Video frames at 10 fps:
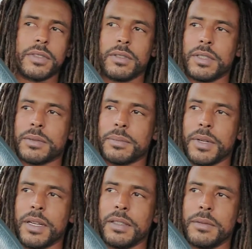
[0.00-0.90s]
So that's
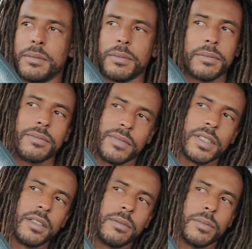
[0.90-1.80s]
probably the
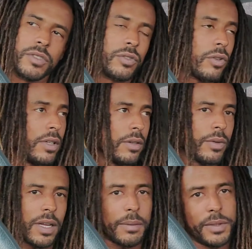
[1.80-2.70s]
majority of what I'll